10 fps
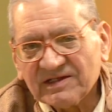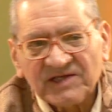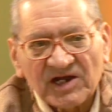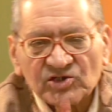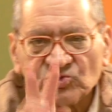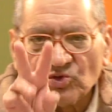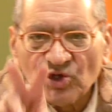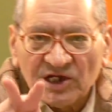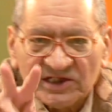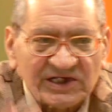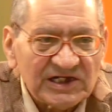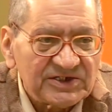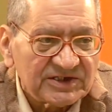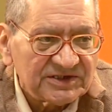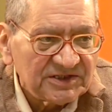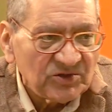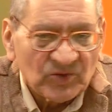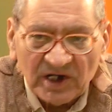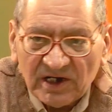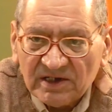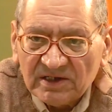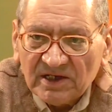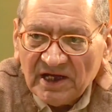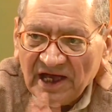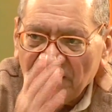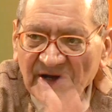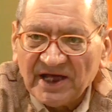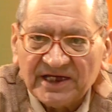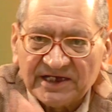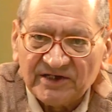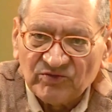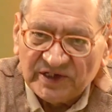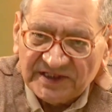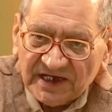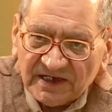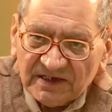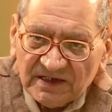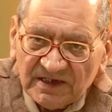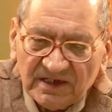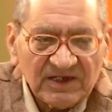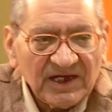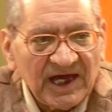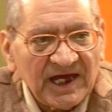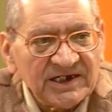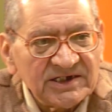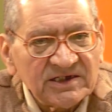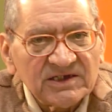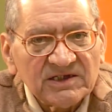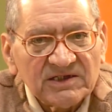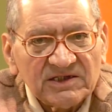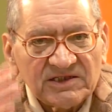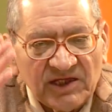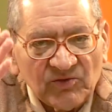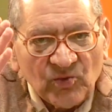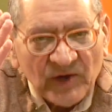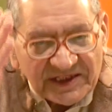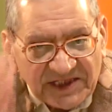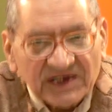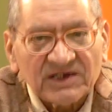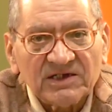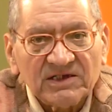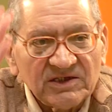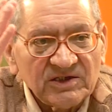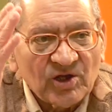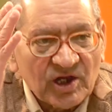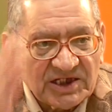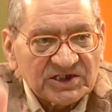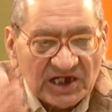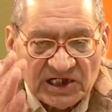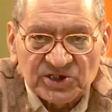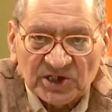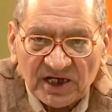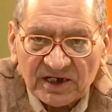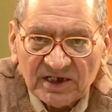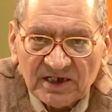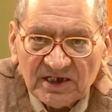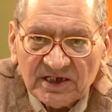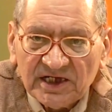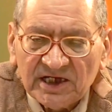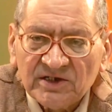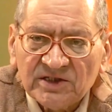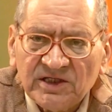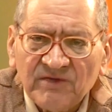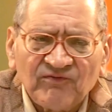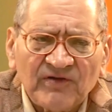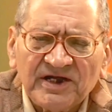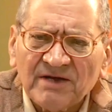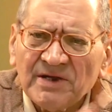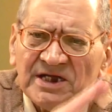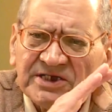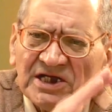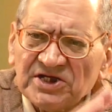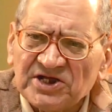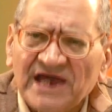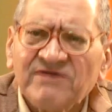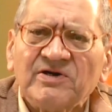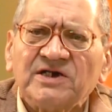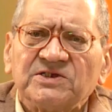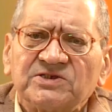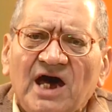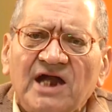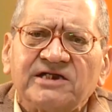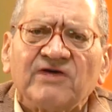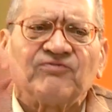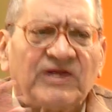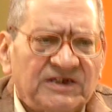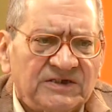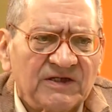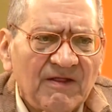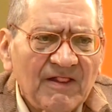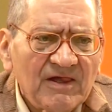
There are two knowledge cultures in the world, Hebraic and Vedic, and the Vedic knowledge culture, in the fundamental drivers are different.